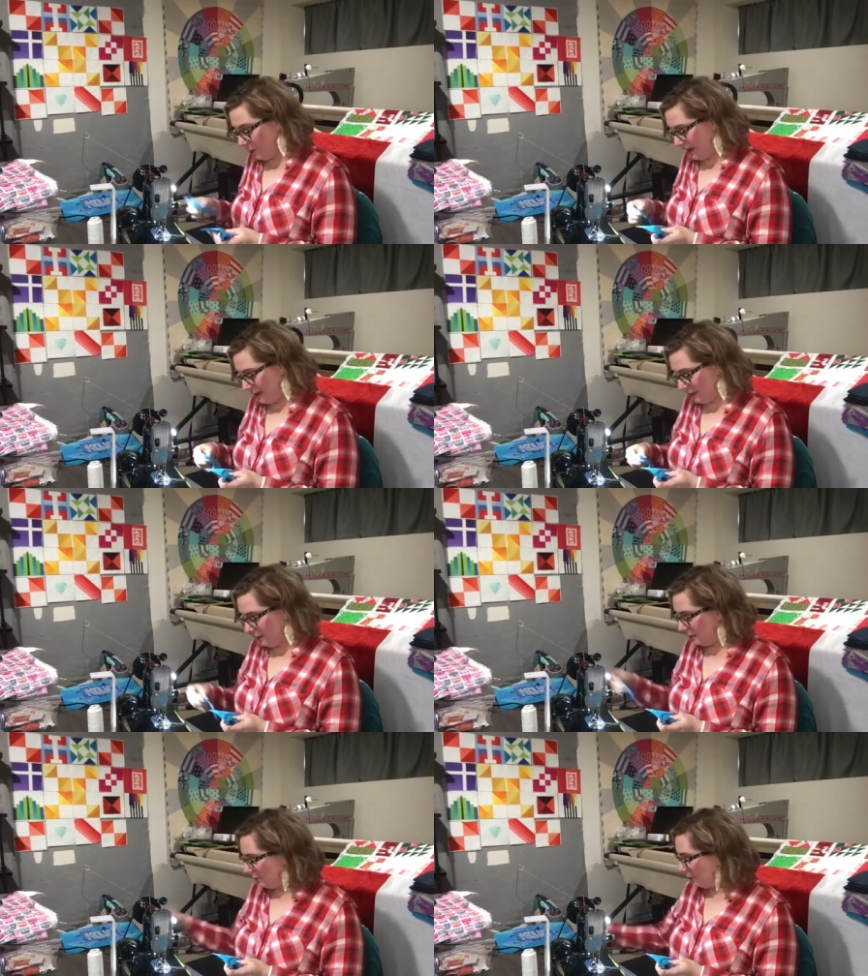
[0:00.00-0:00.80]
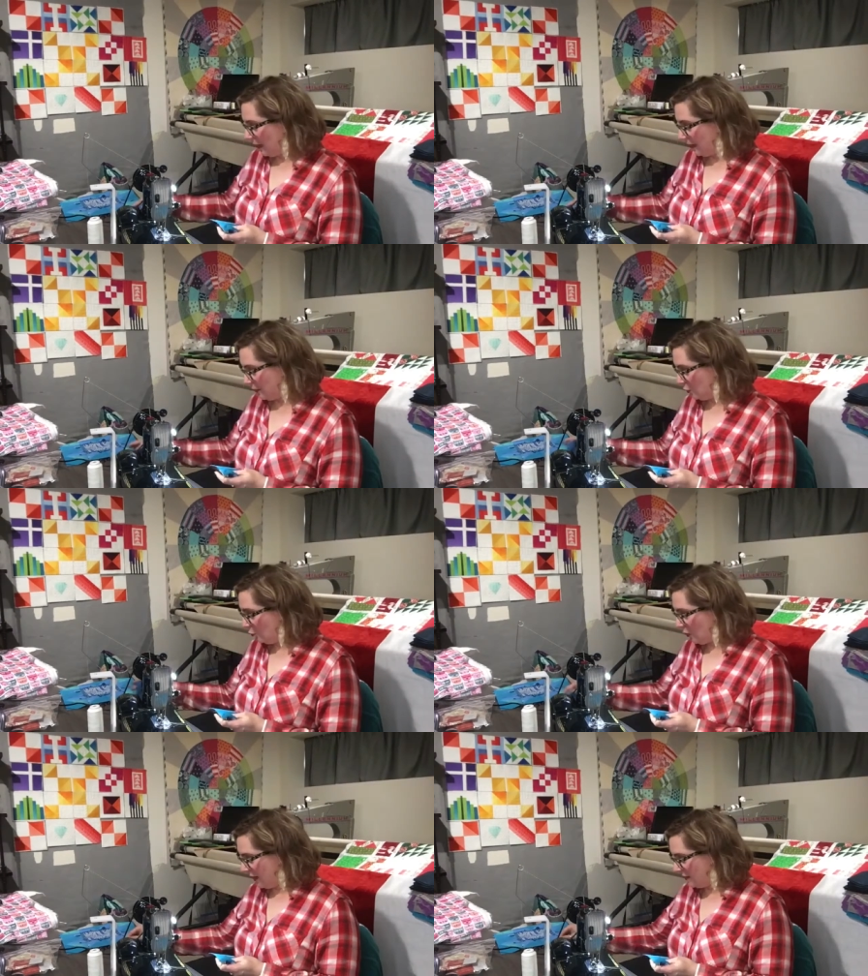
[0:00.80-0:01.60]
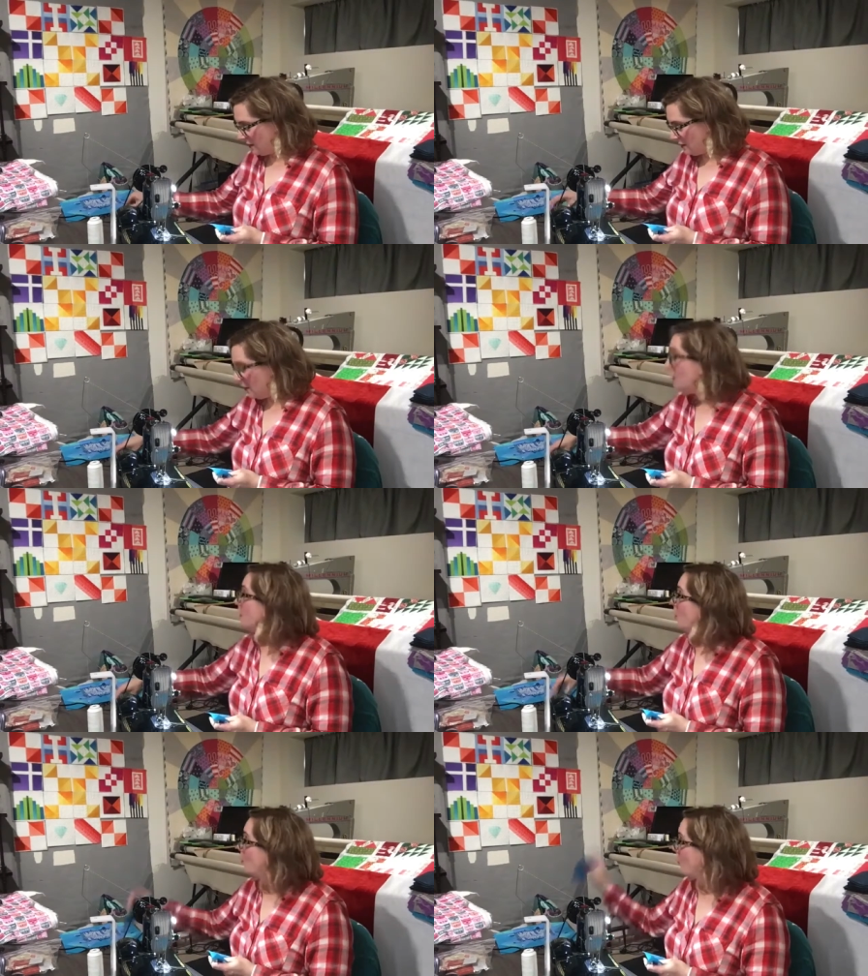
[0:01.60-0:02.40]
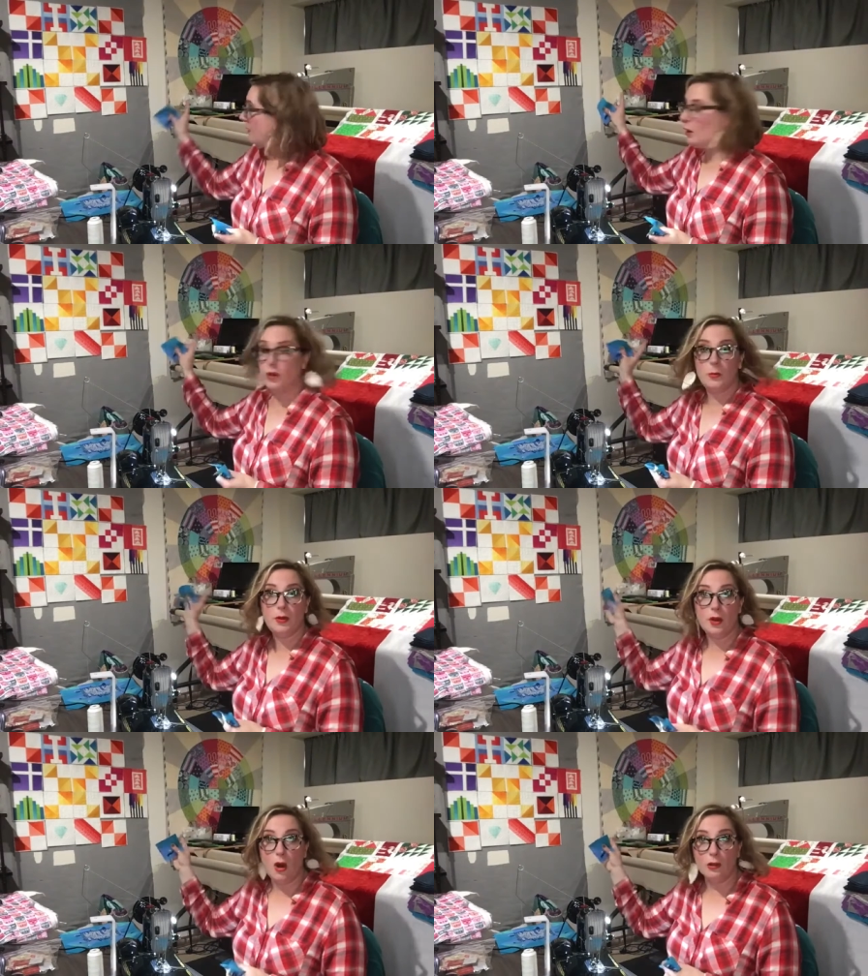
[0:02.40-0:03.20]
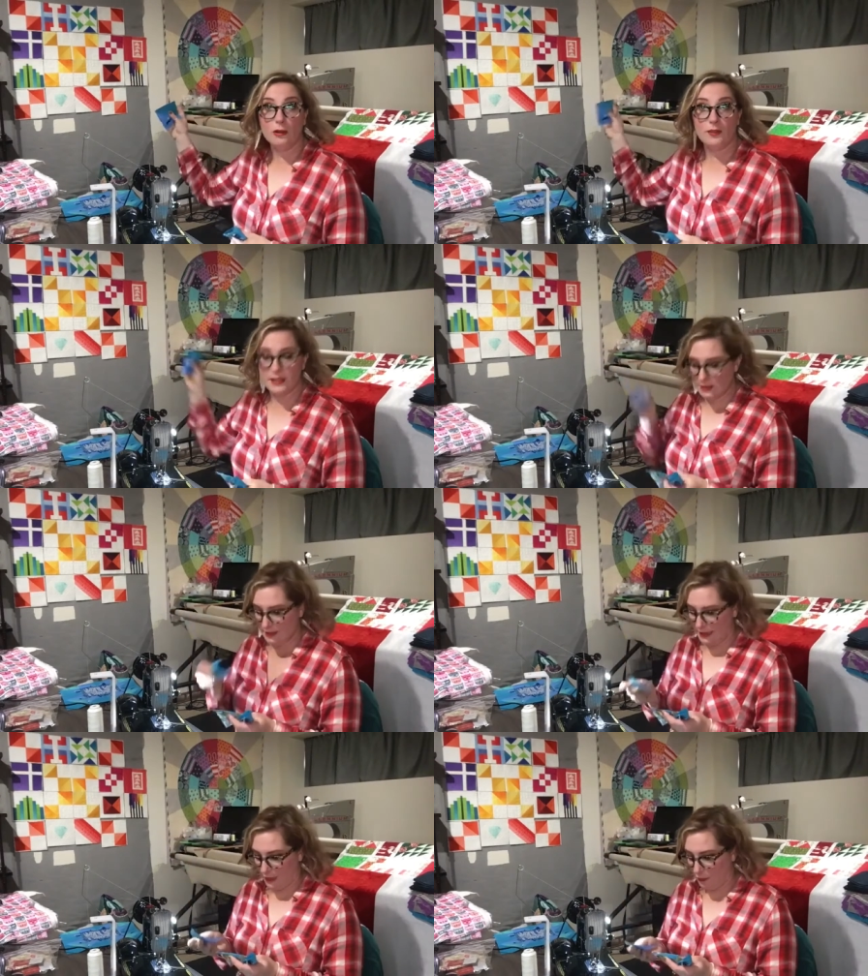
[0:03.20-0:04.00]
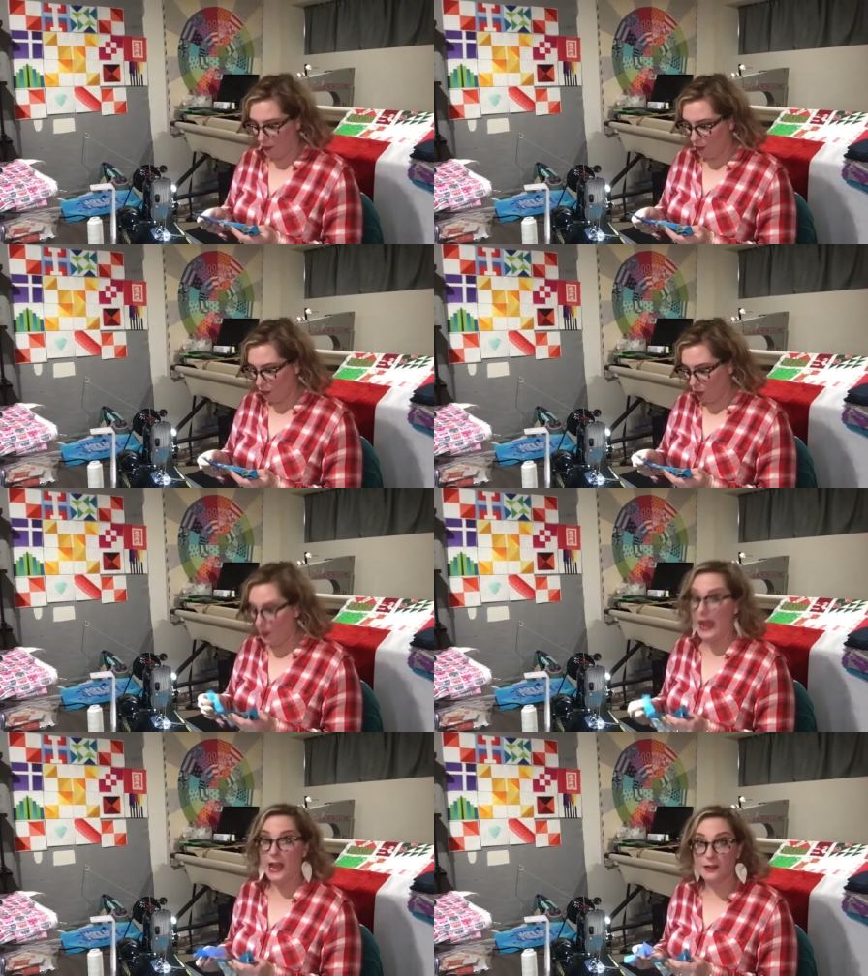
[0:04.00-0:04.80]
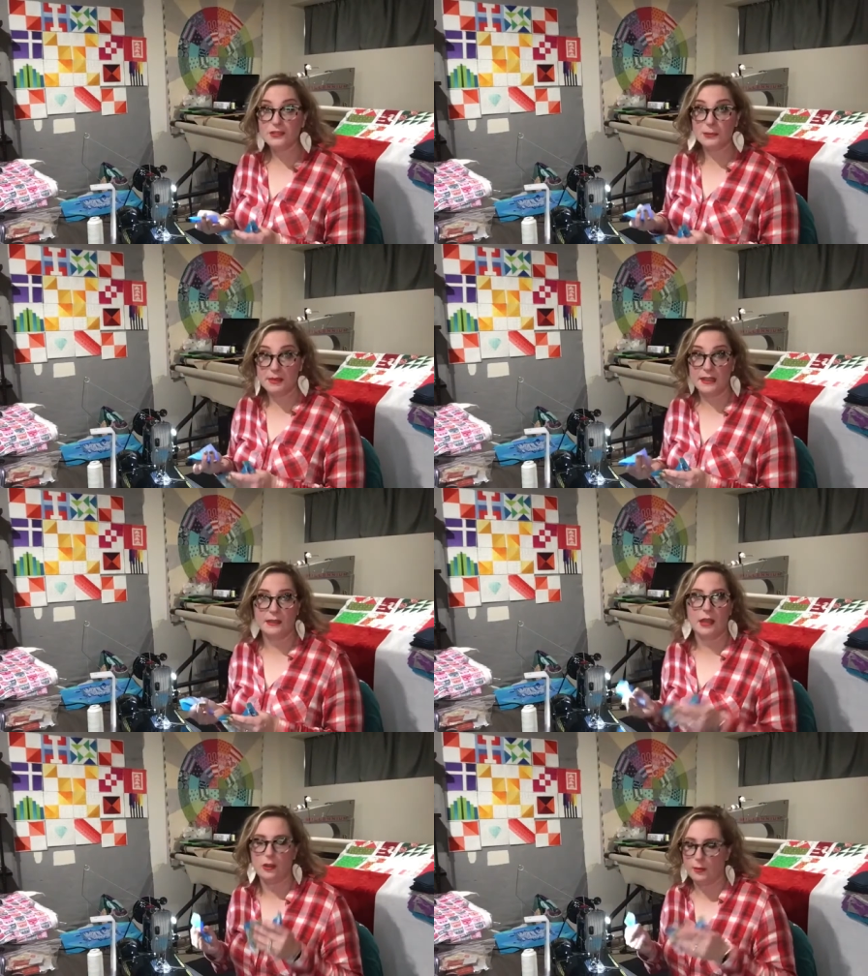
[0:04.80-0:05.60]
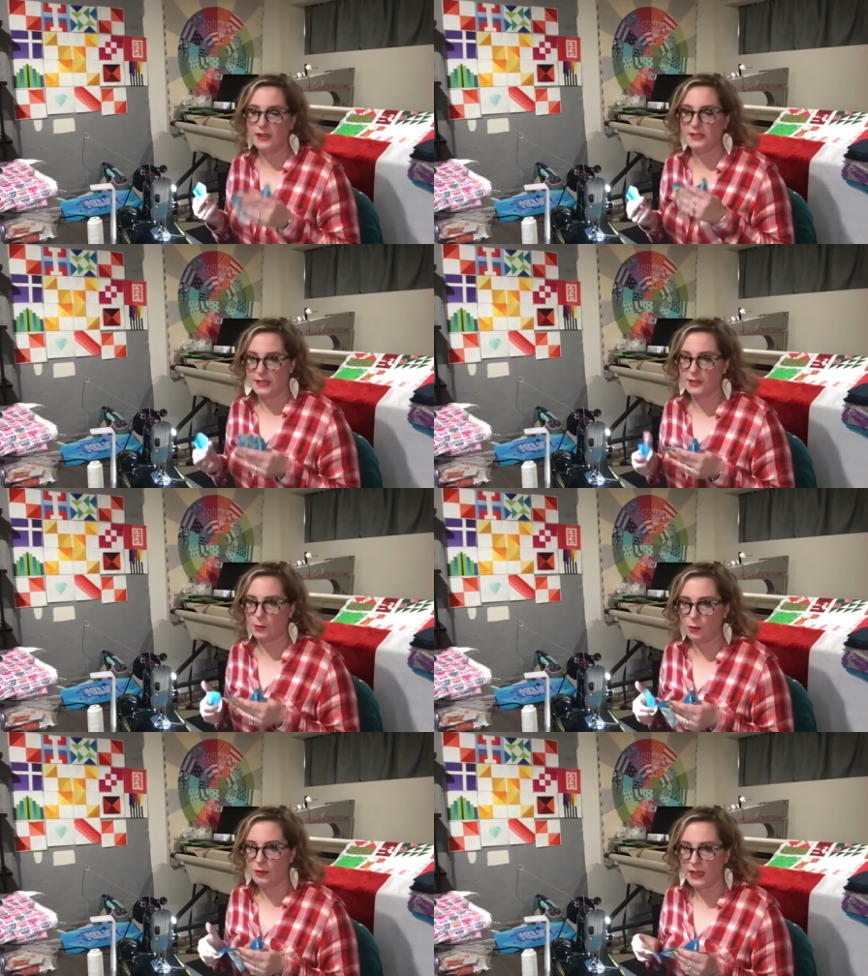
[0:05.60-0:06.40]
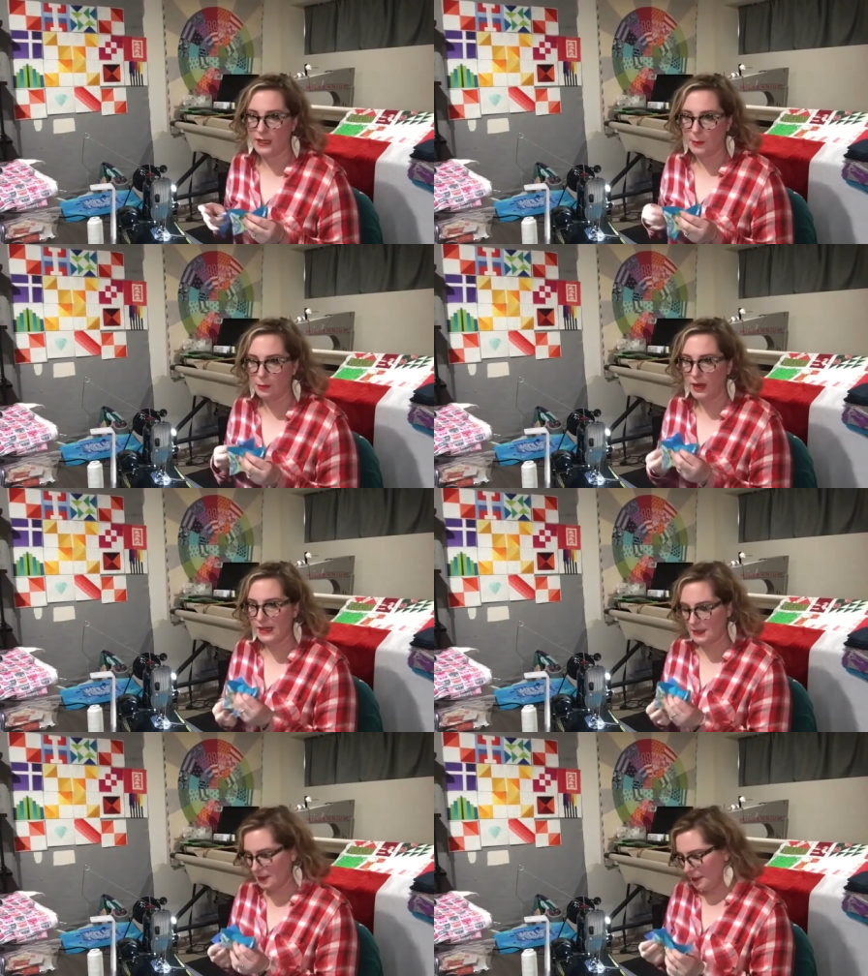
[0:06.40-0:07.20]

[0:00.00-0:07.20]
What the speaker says: pin, like you guys, when we go to put all of this together, you have to pin, otherwise things won't line up right.